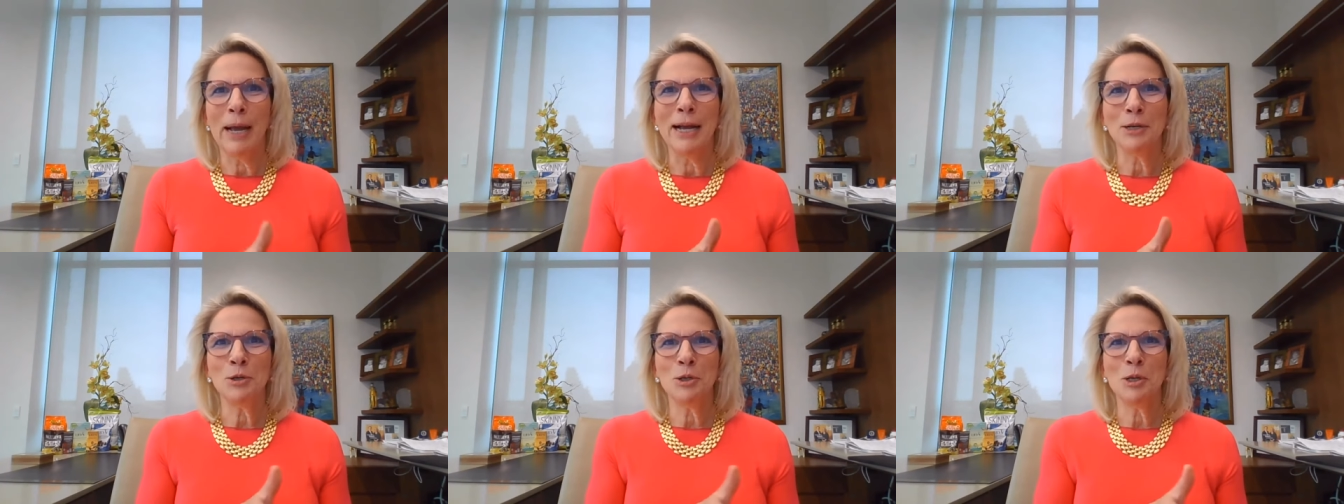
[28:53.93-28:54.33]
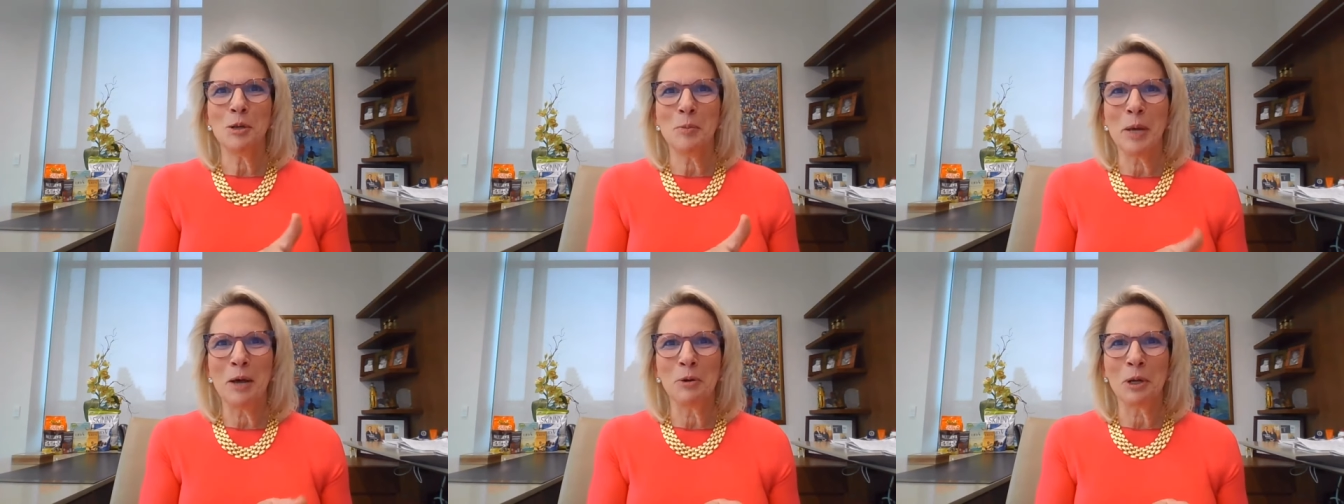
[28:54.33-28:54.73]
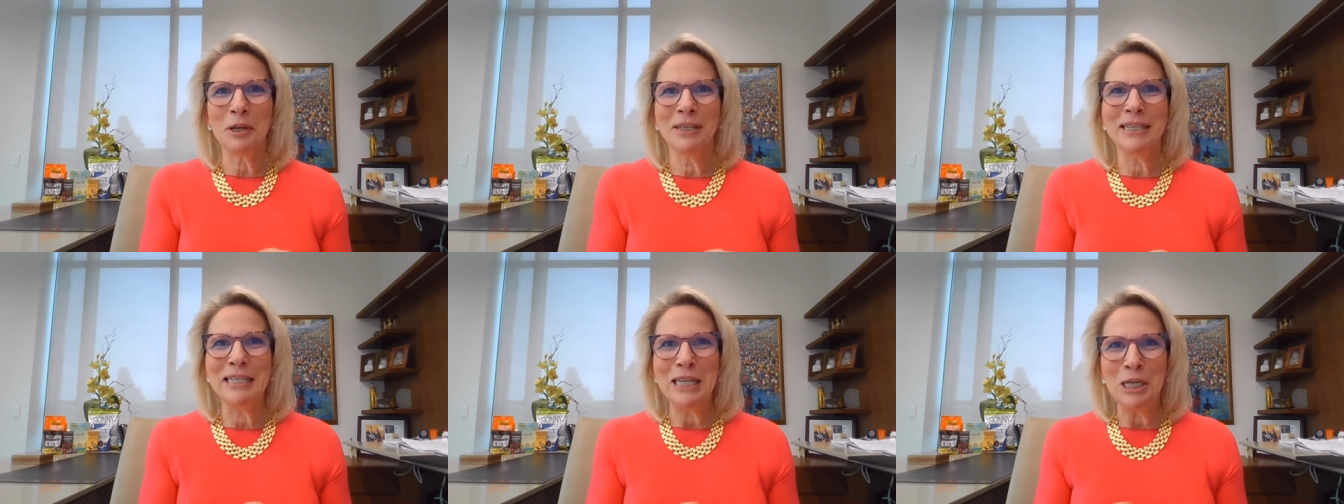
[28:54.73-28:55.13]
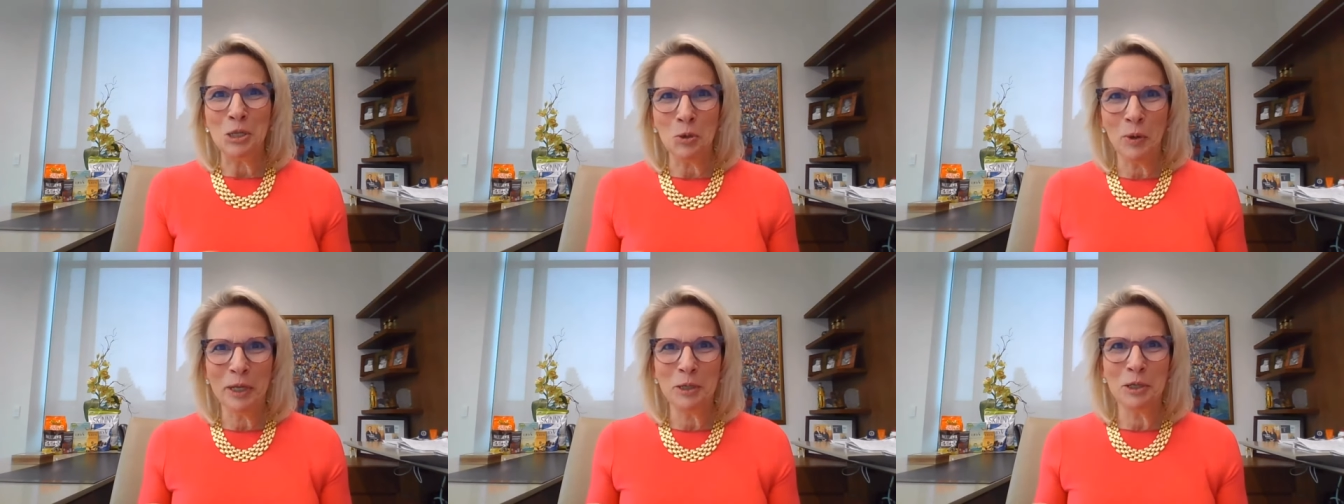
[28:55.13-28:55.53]
passionate about
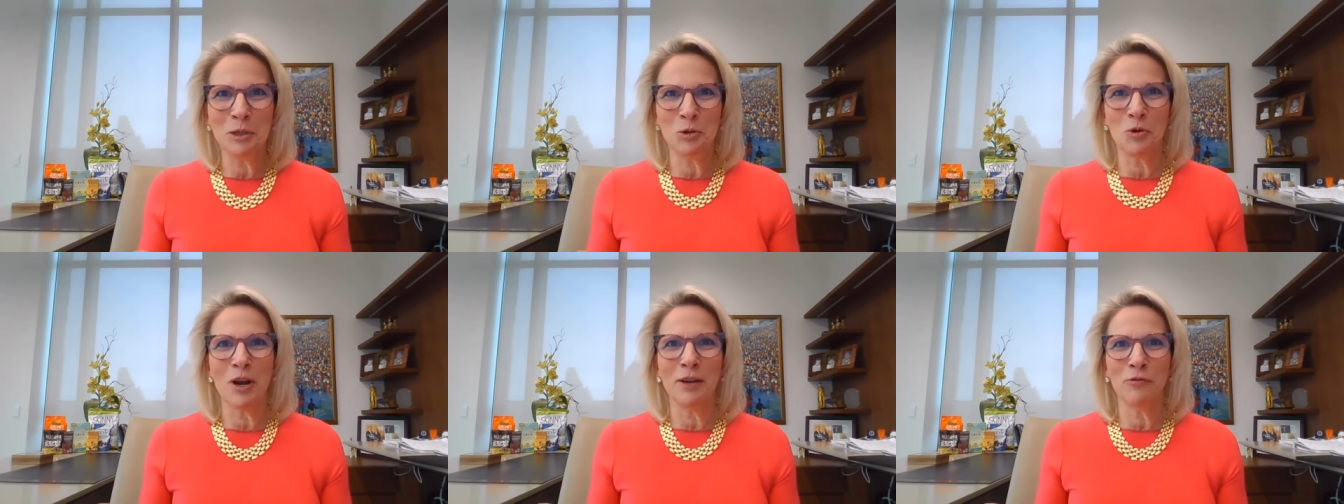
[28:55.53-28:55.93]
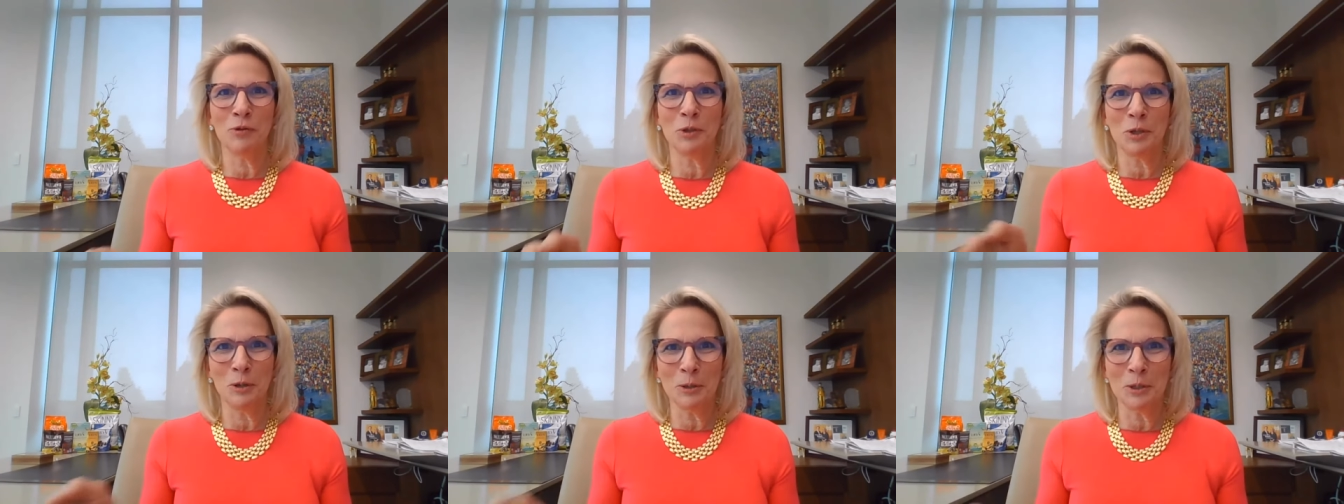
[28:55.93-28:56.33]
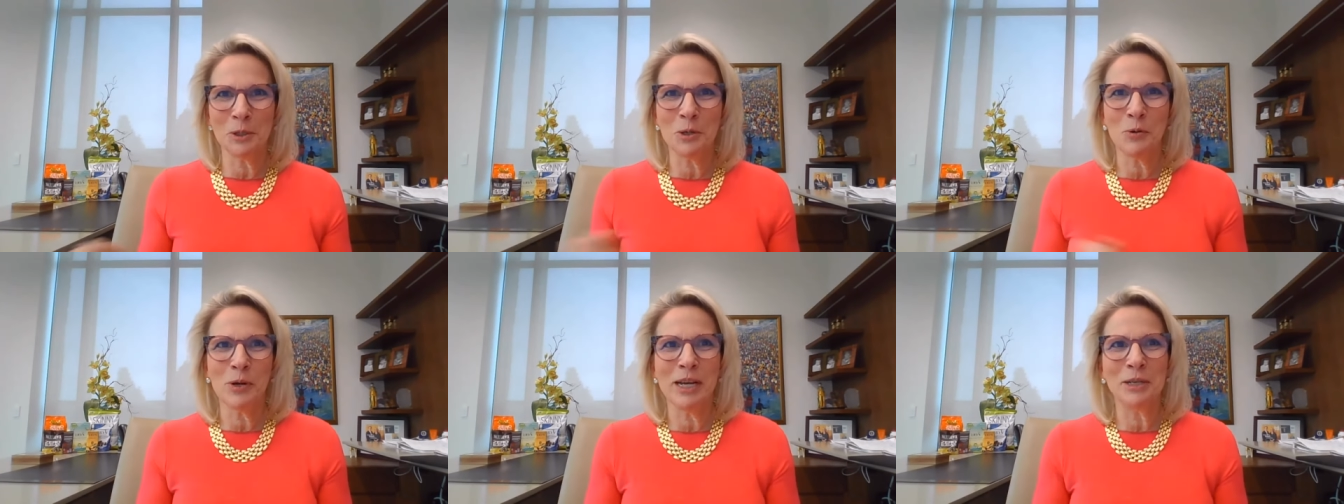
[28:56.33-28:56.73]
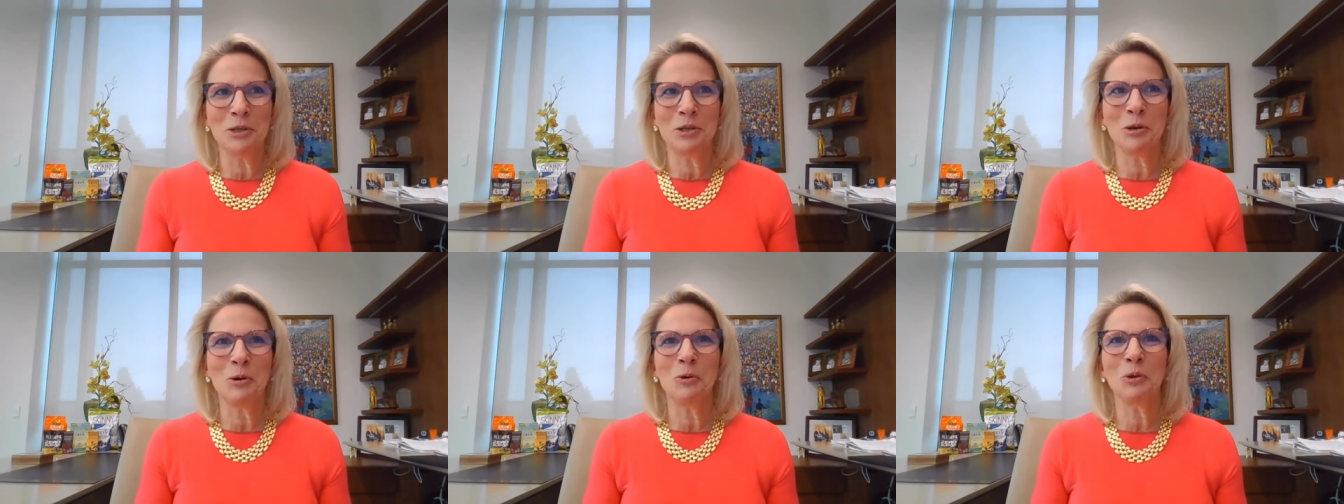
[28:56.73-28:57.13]
continuing to drive results to
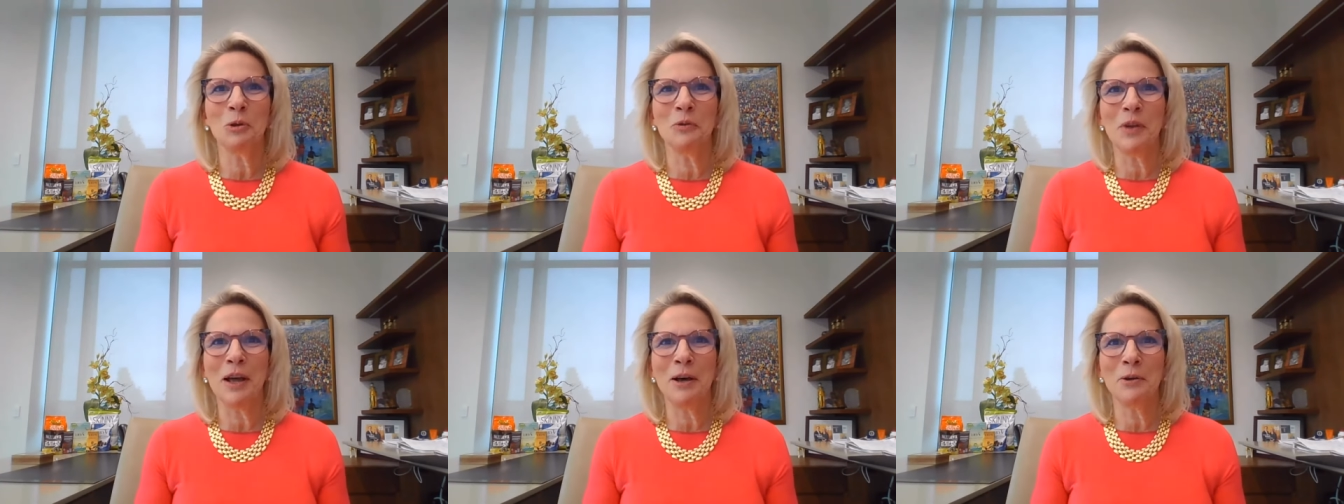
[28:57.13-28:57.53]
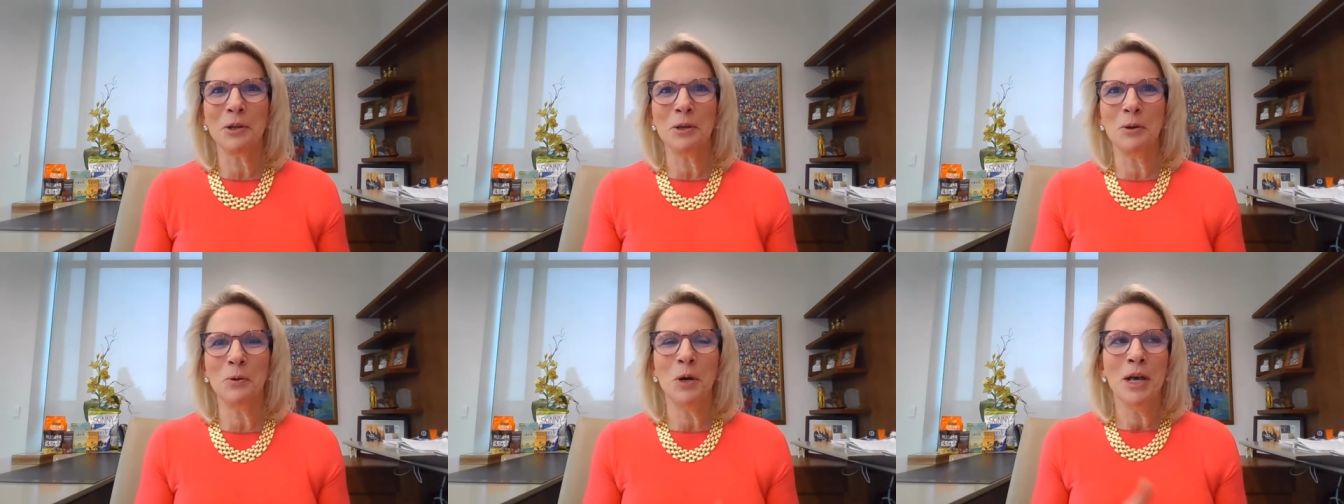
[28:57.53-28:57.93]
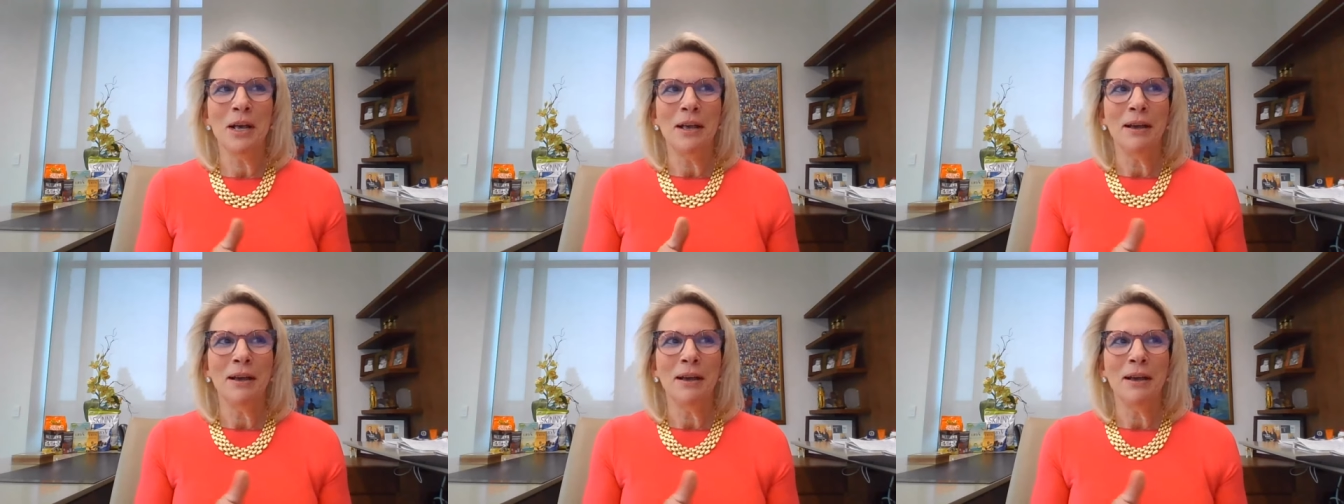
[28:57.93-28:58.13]
create shareholder value.